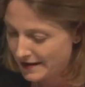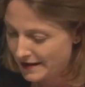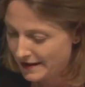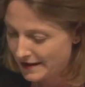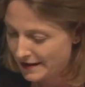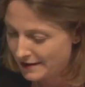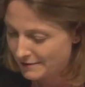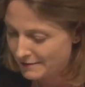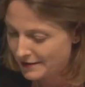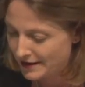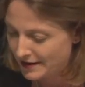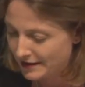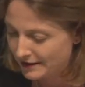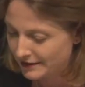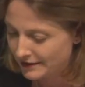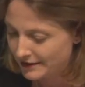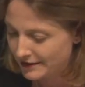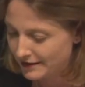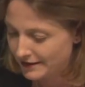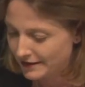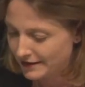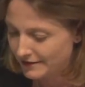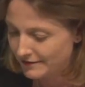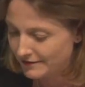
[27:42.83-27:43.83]
about
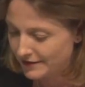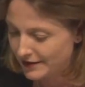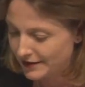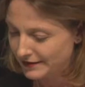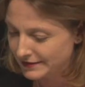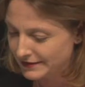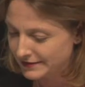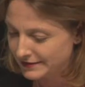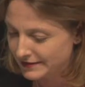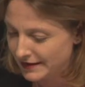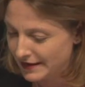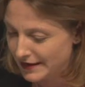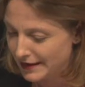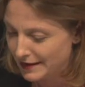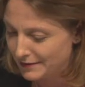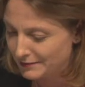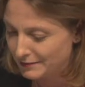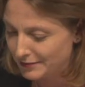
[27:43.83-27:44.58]
events and